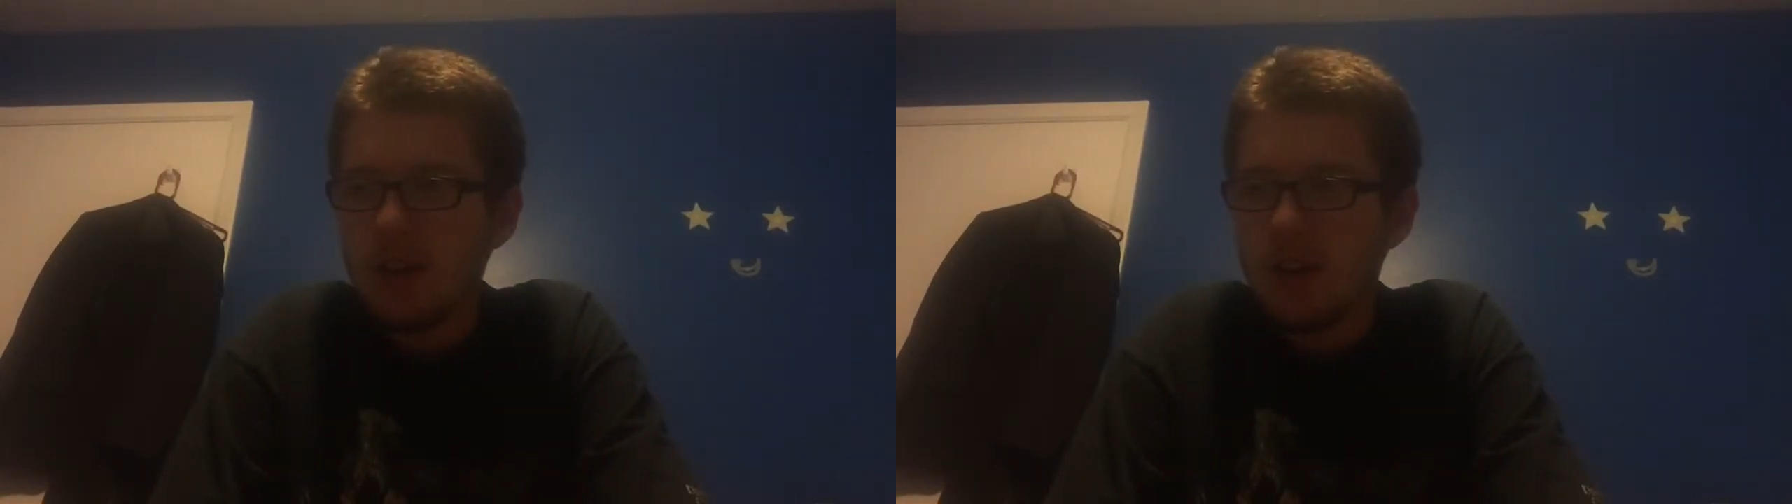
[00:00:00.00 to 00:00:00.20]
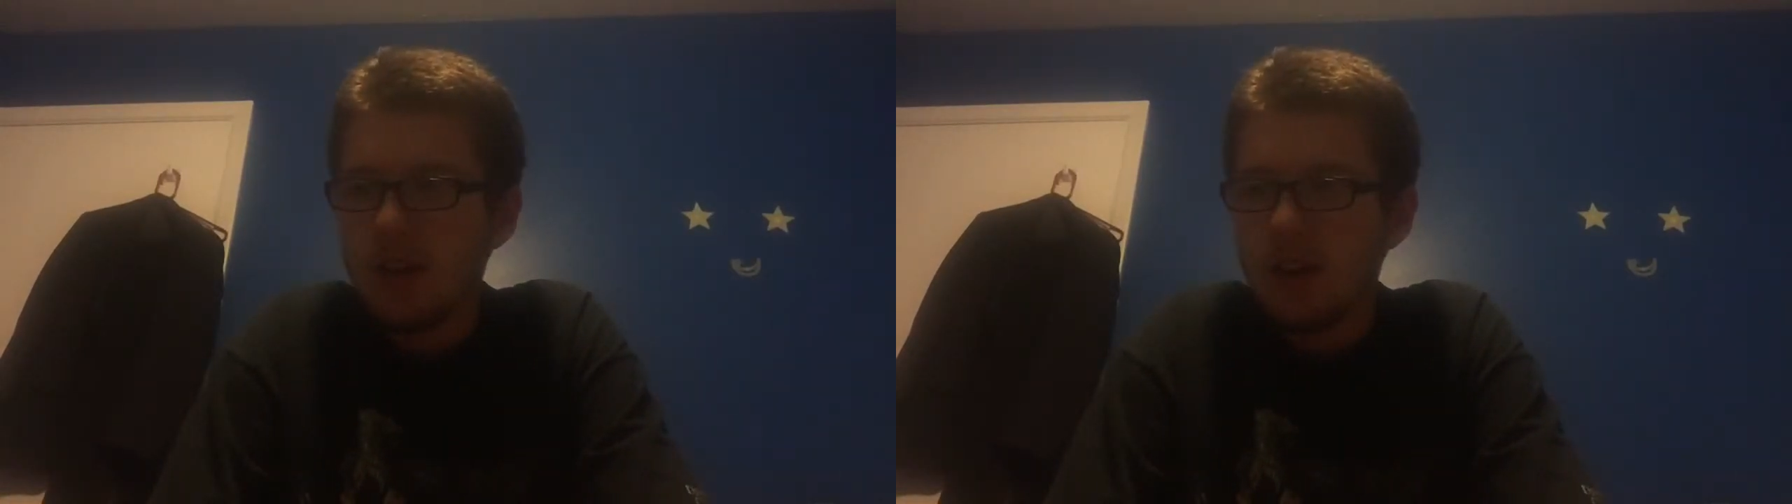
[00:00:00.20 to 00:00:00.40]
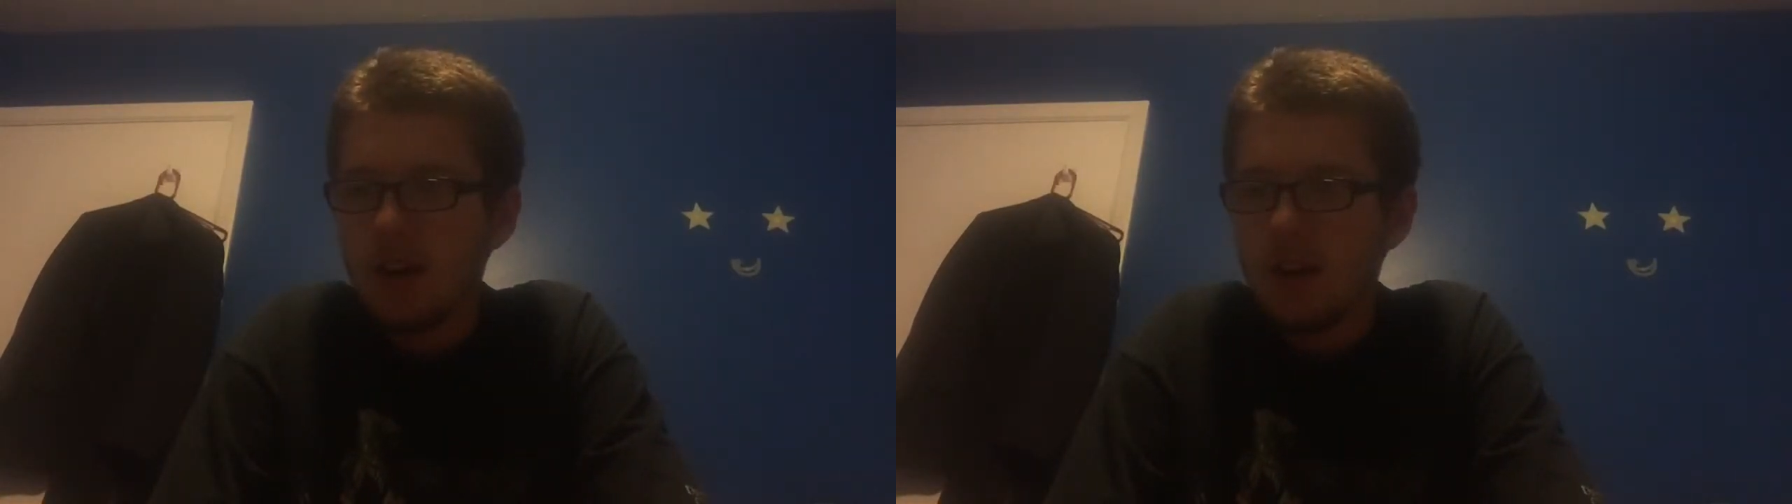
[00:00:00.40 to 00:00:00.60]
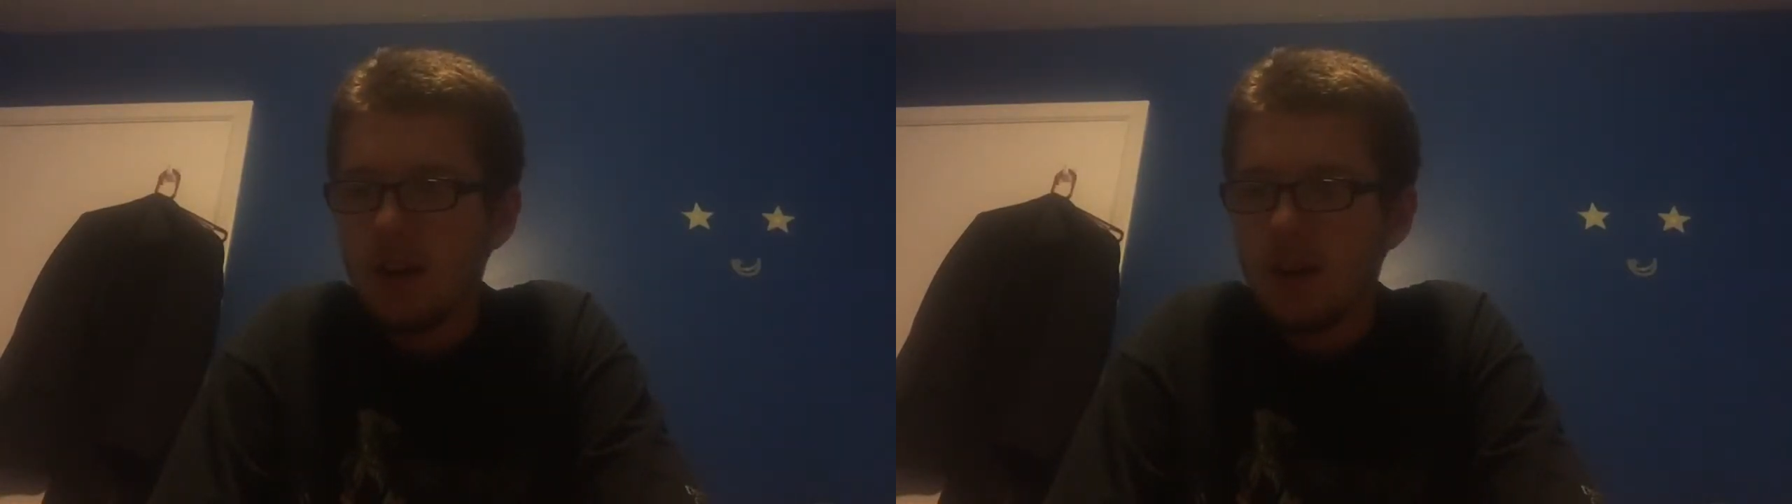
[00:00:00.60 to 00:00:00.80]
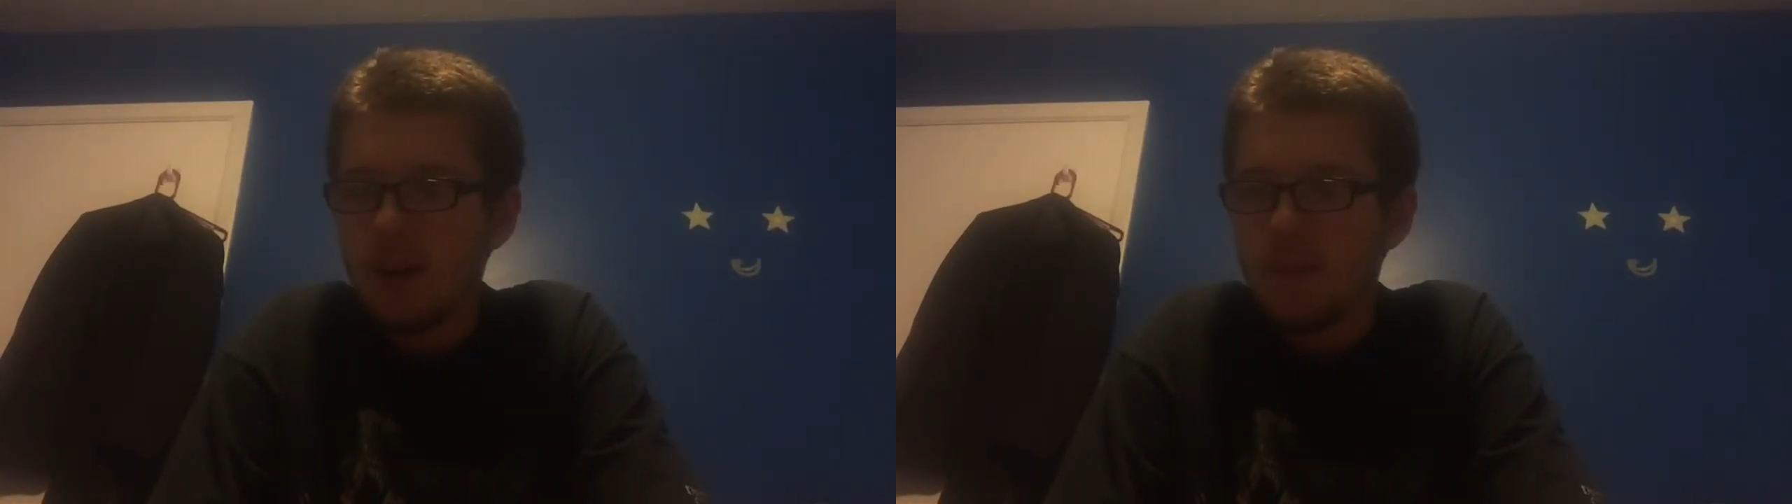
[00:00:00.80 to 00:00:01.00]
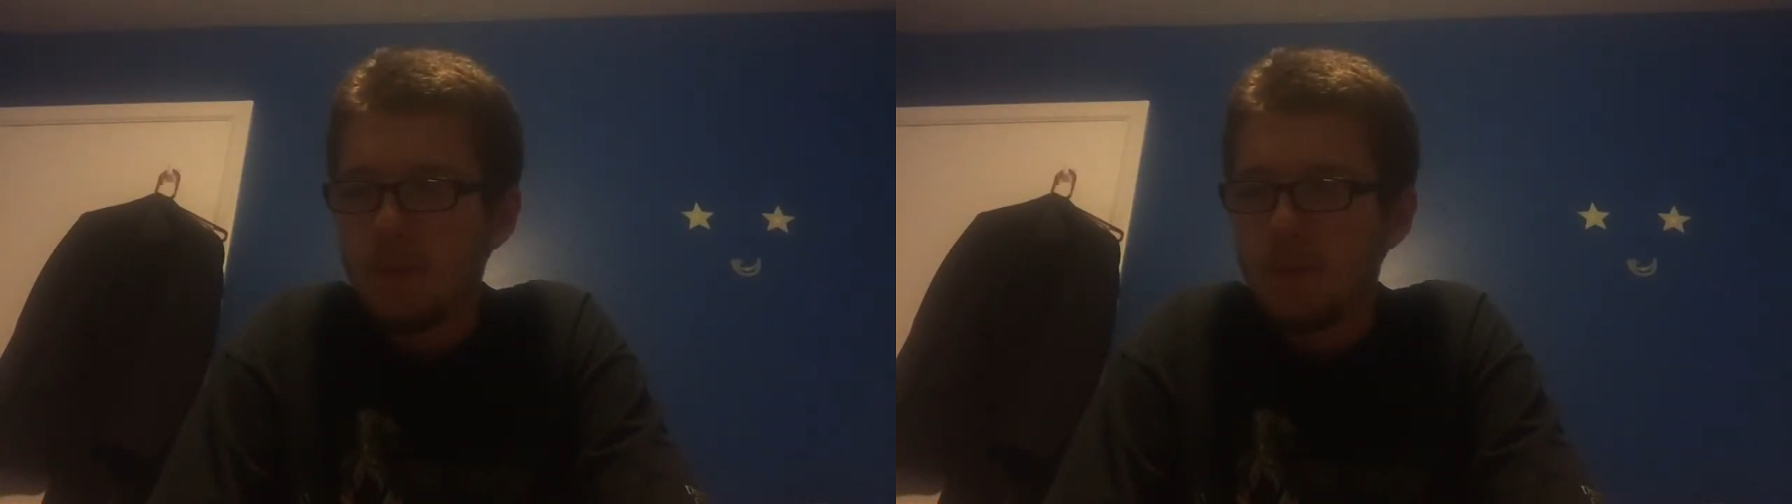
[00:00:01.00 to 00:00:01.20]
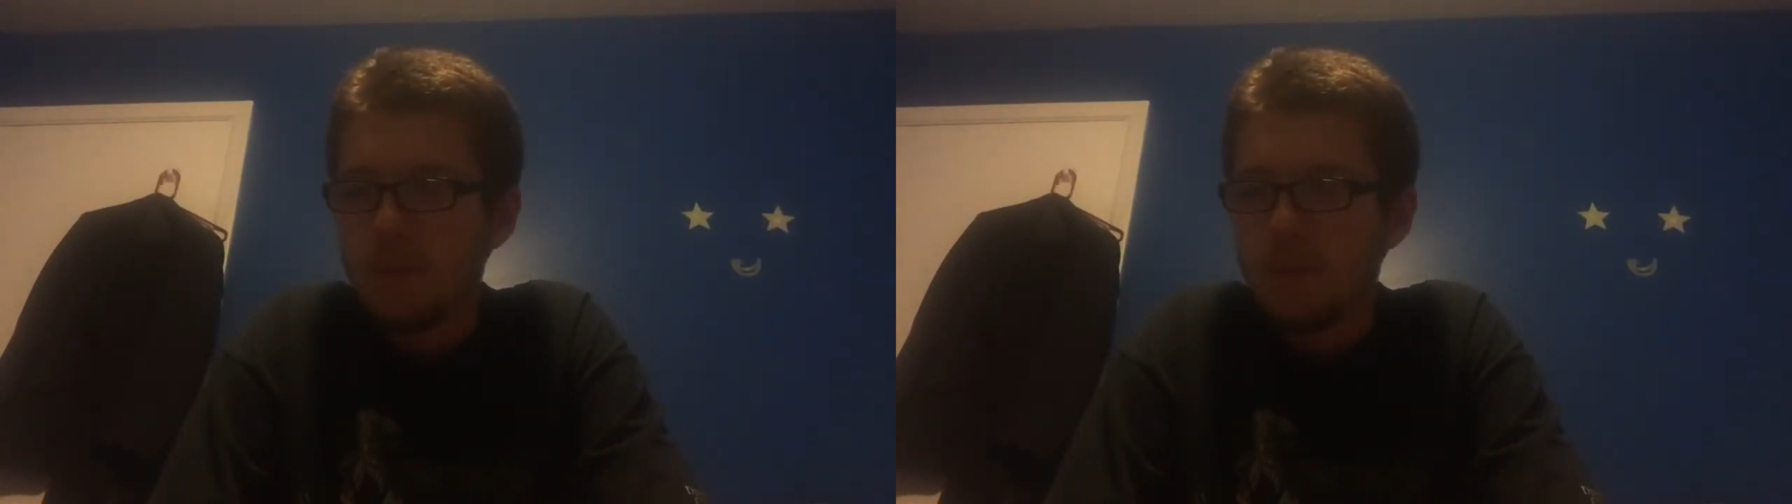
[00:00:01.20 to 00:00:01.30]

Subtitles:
who